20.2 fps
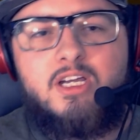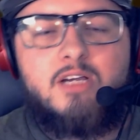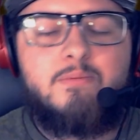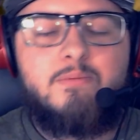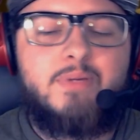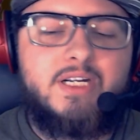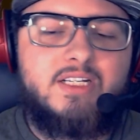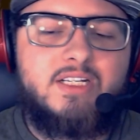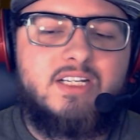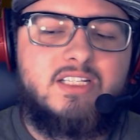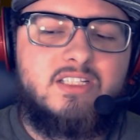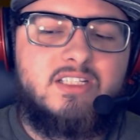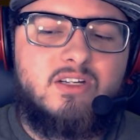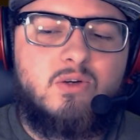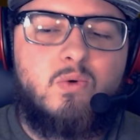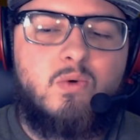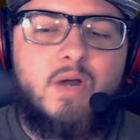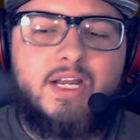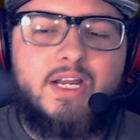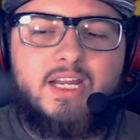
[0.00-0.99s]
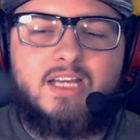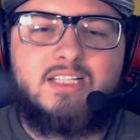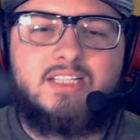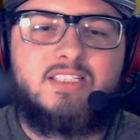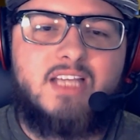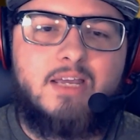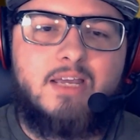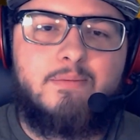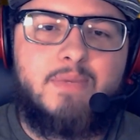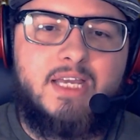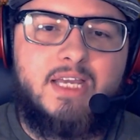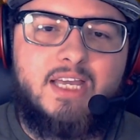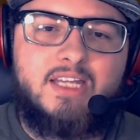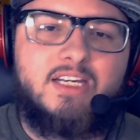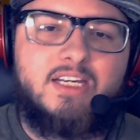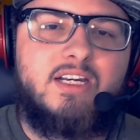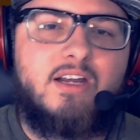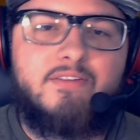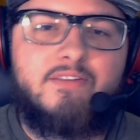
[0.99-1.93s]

but it doesn't quite excite me in and of